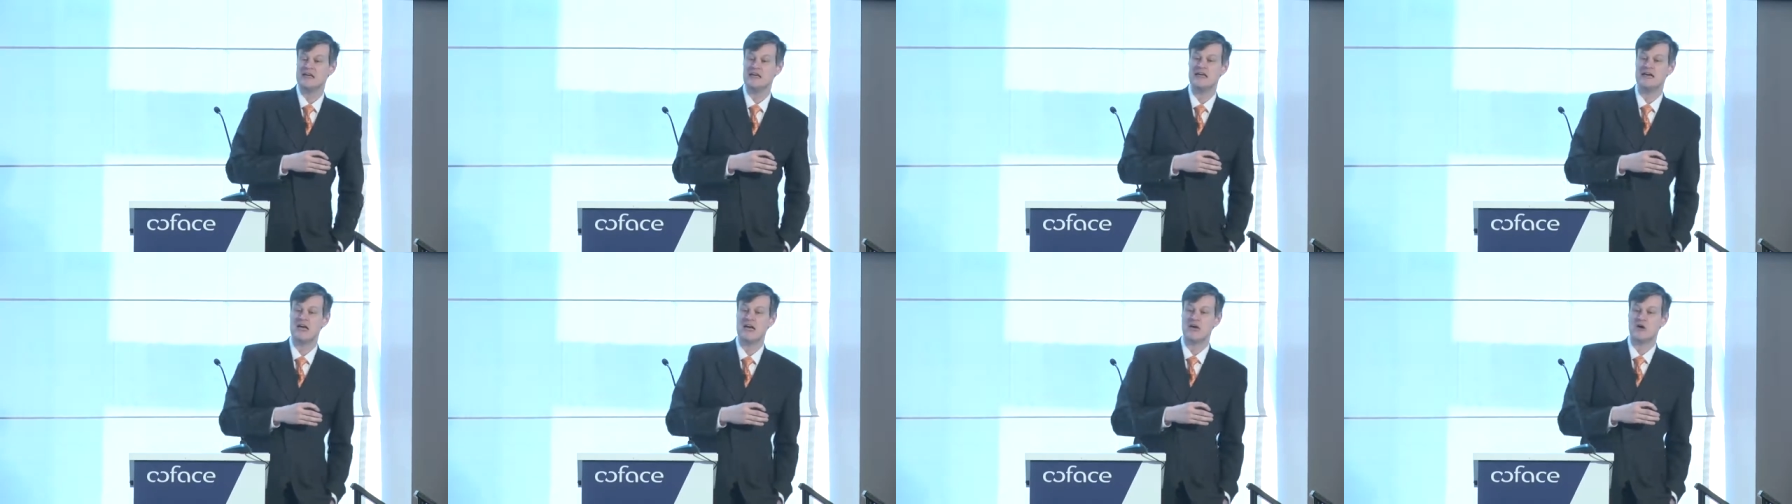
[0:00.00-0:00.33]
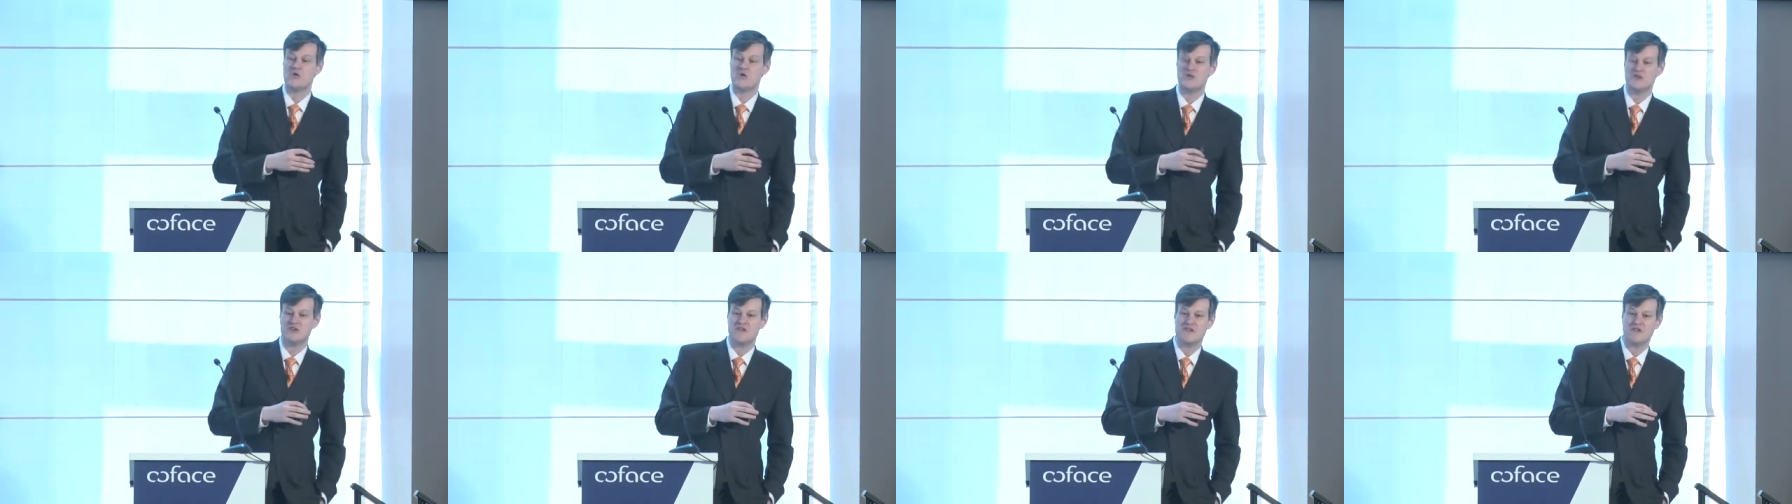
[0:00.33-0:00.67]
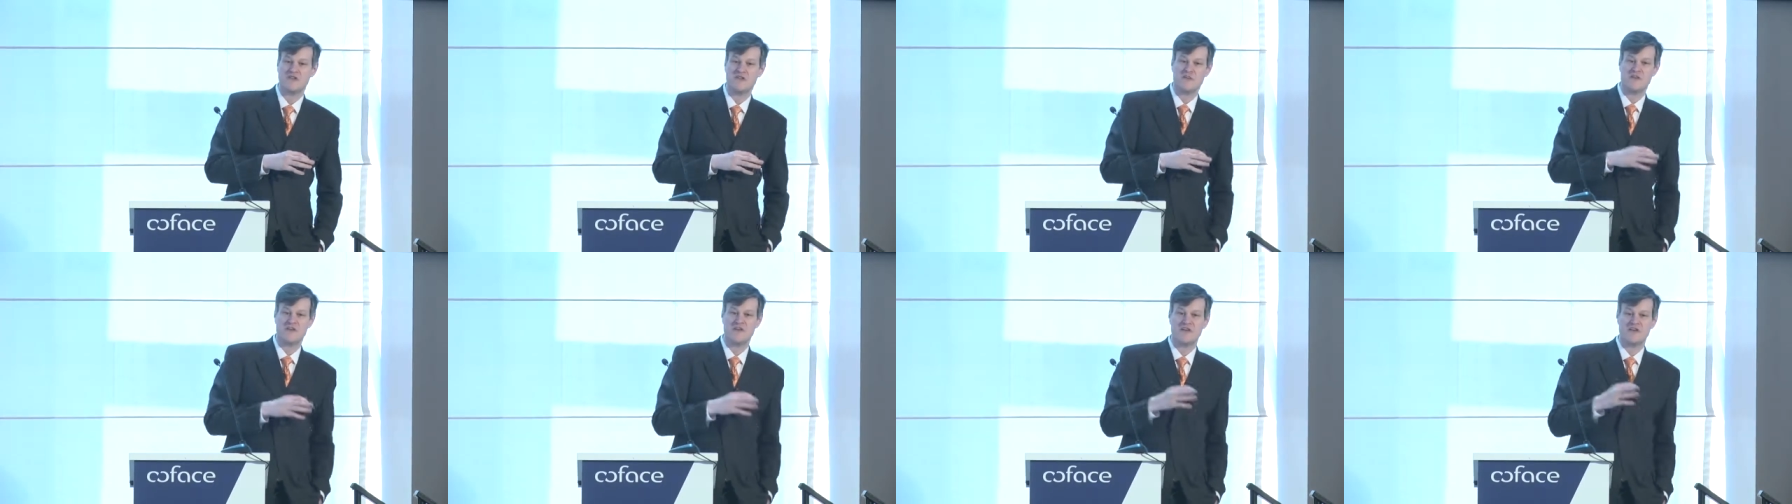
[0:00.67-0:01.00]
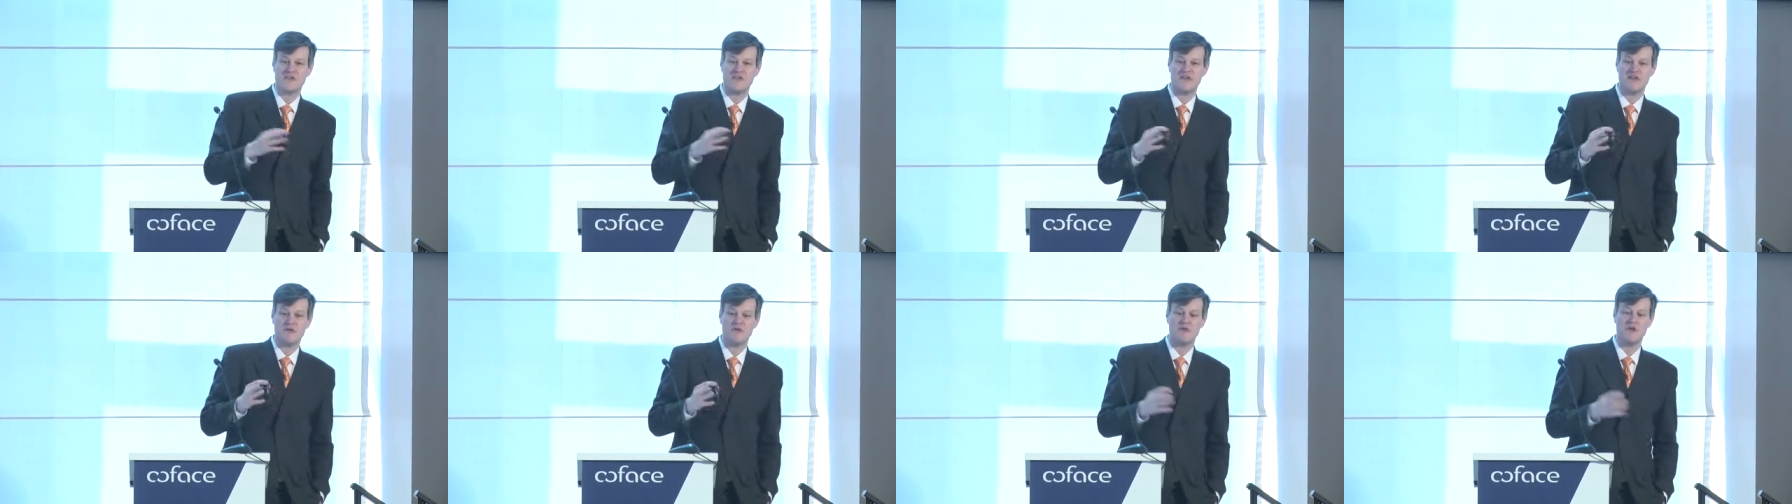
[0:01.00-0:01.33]
uh, which is
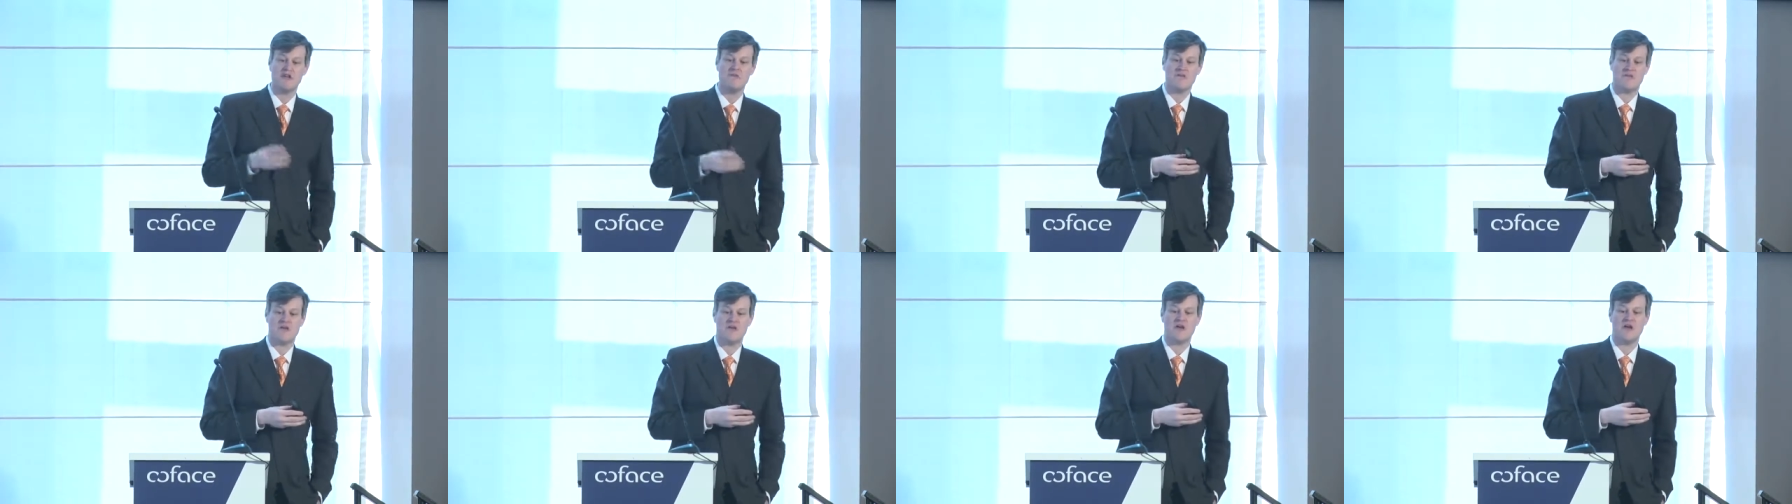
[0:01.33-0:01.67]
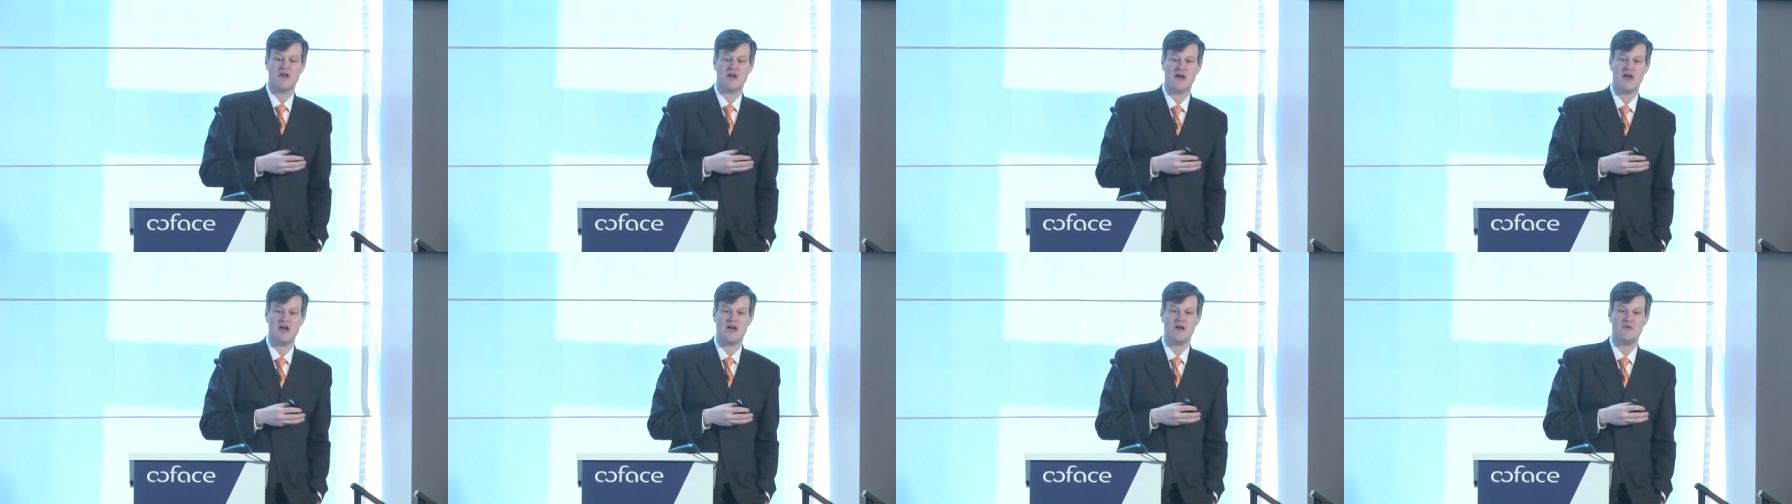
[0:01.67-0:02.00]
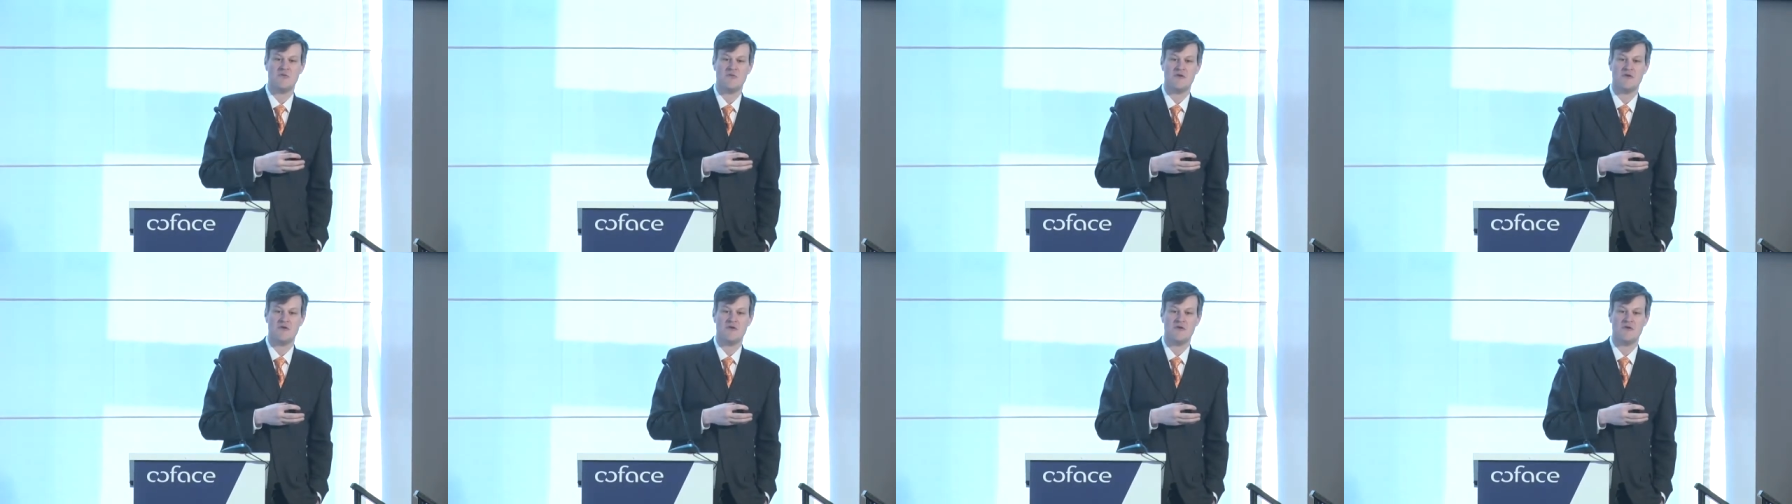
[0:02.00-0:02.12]
something that we've uh,